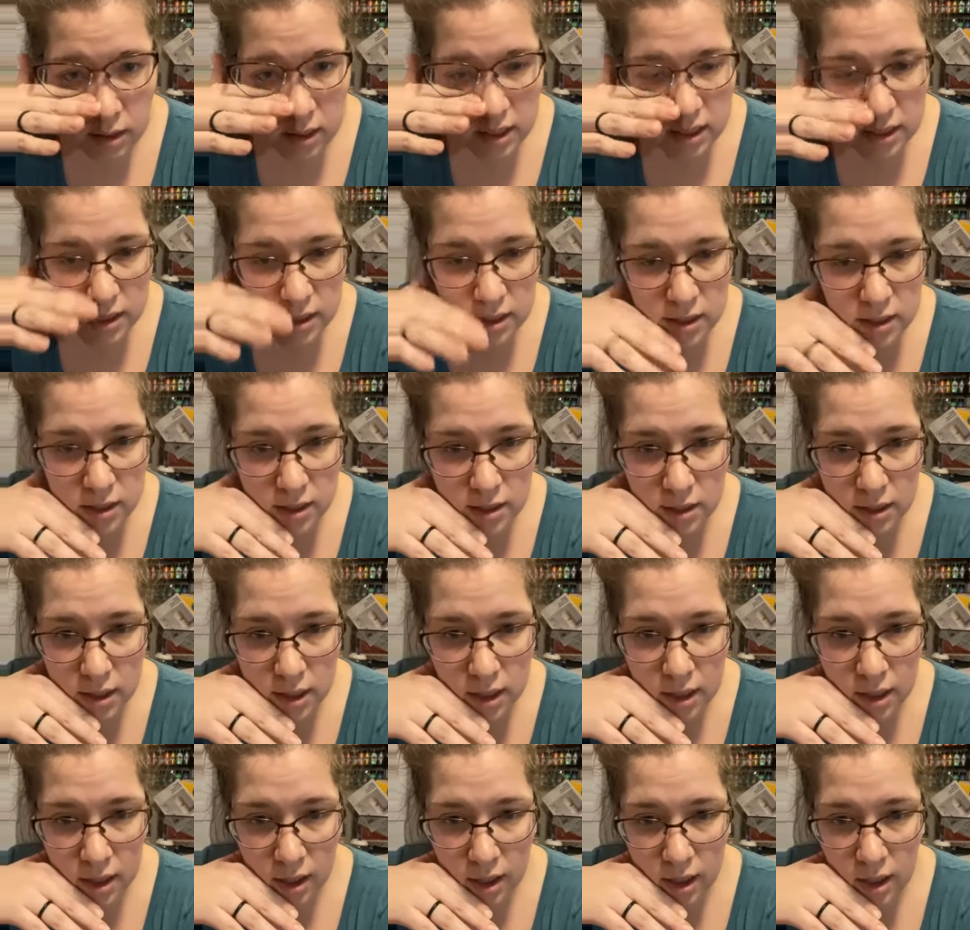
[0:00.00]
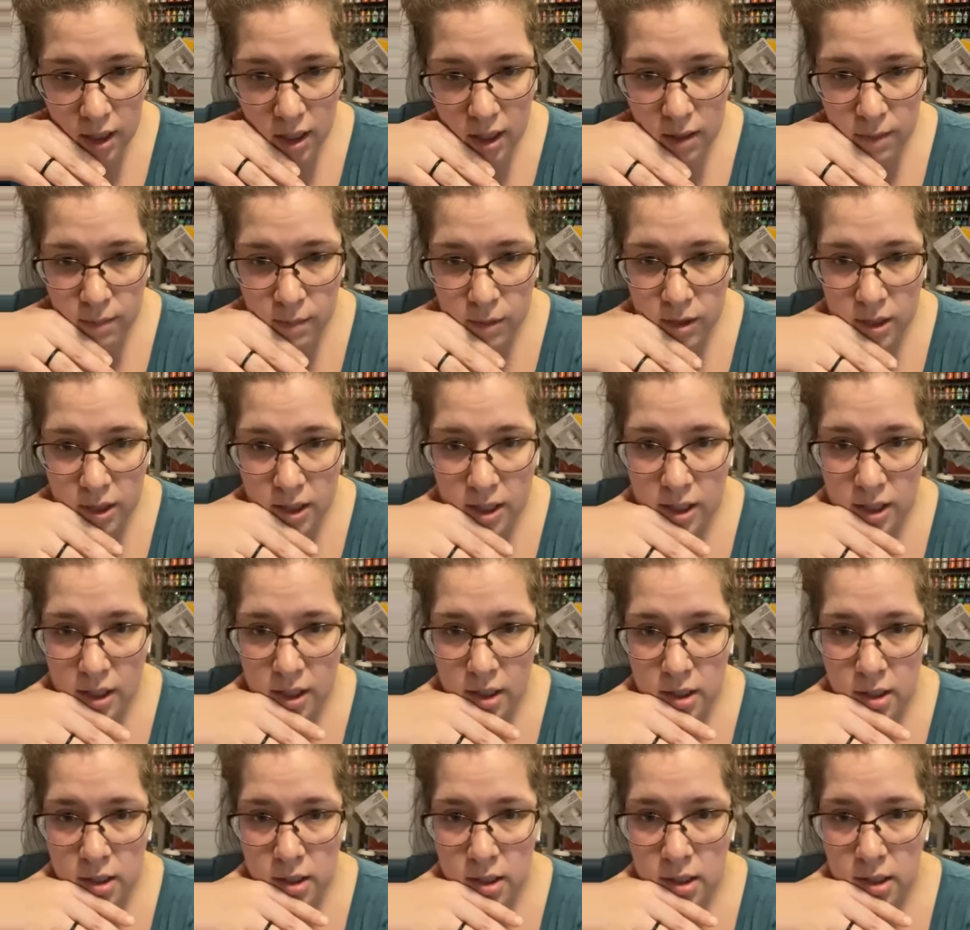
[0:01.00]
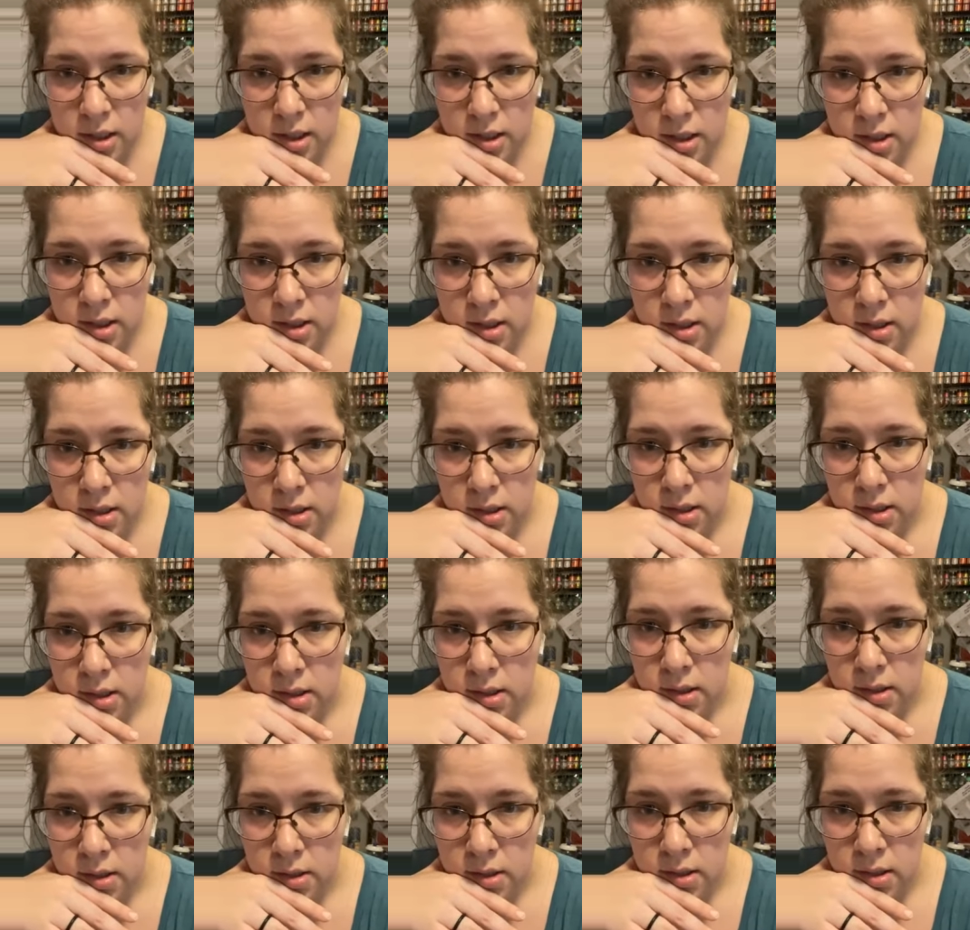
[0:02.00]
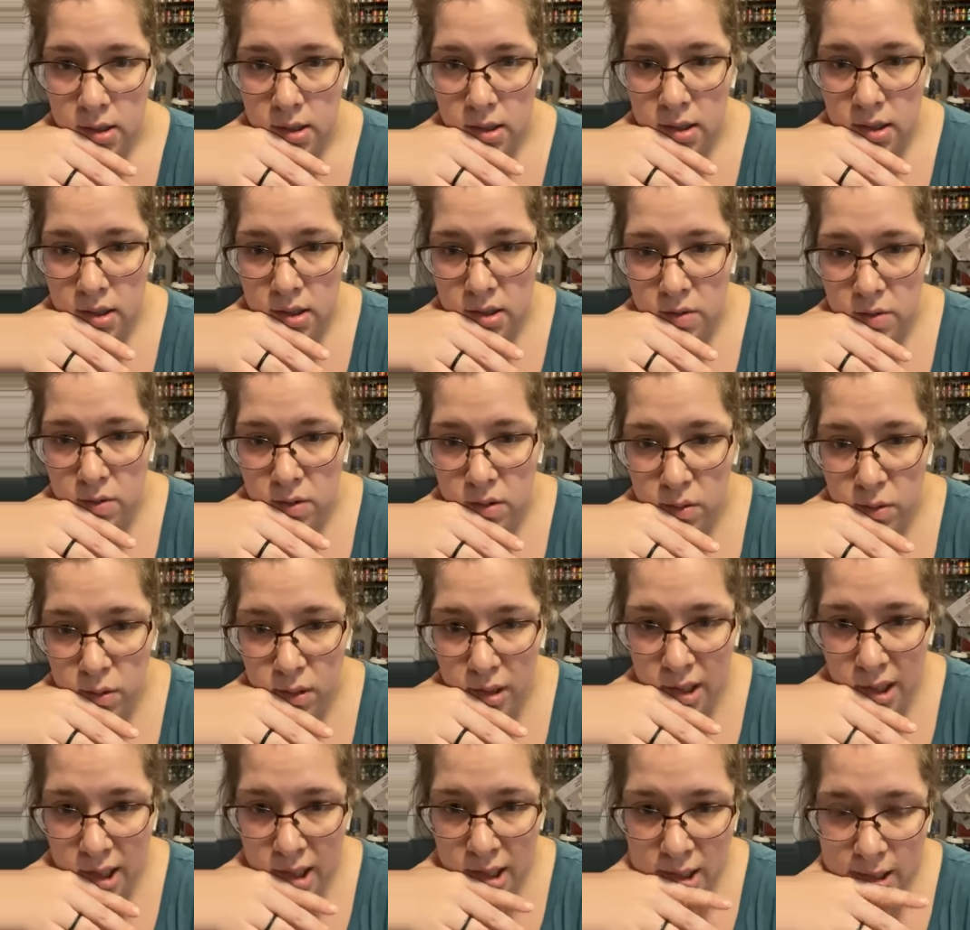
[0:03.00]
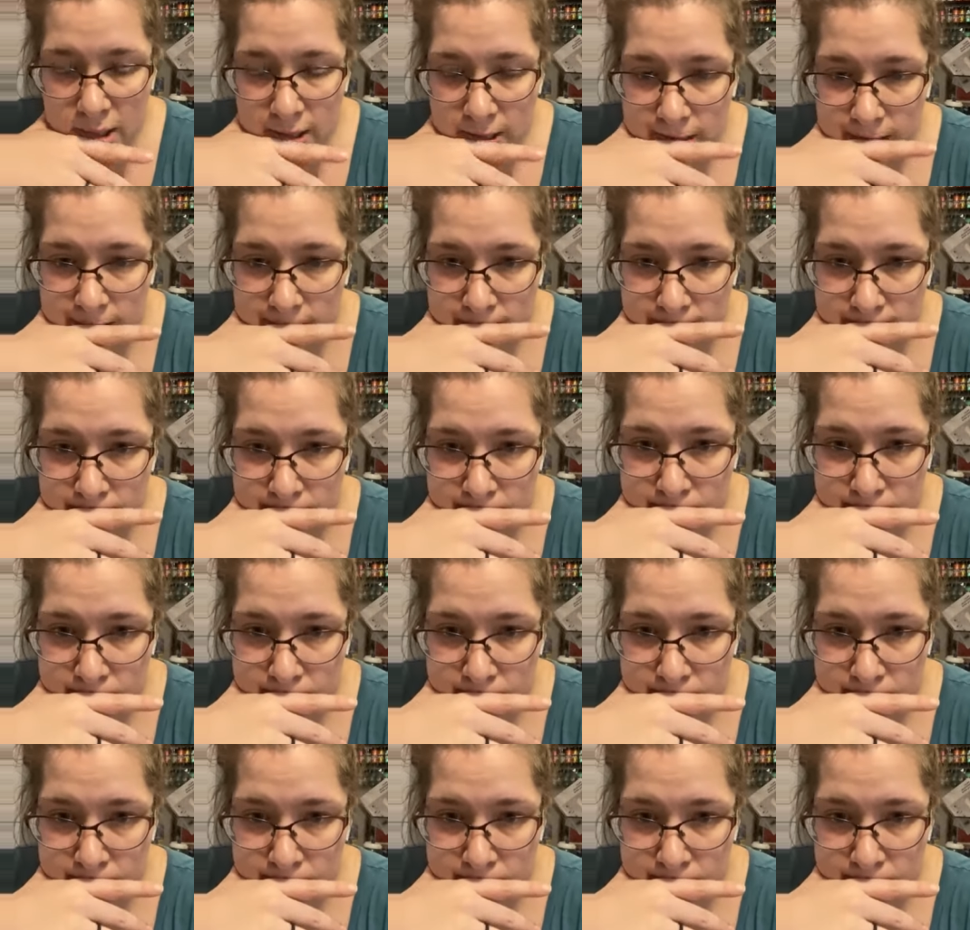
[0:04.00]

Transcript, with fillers: I need to tag Emily. Guest requests.